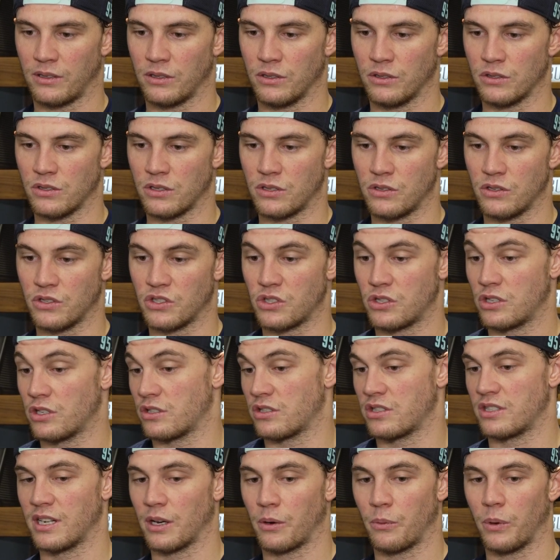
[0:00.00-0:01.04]
to just
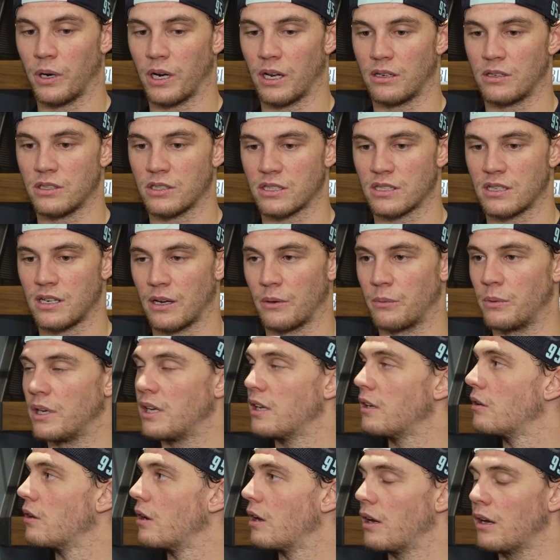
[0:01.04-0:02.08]
stick with it, just like we
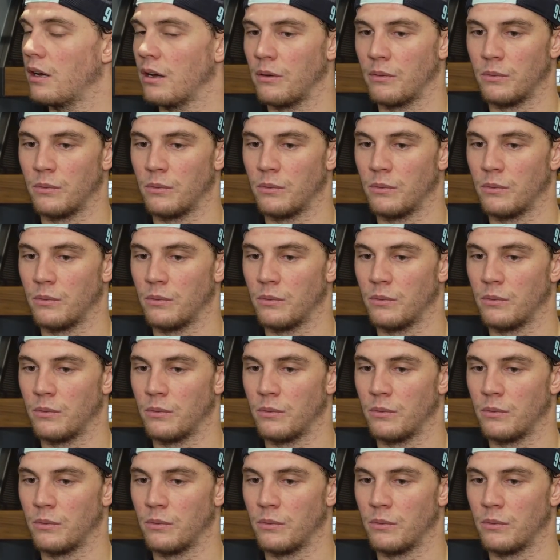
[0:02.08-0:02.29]
did today.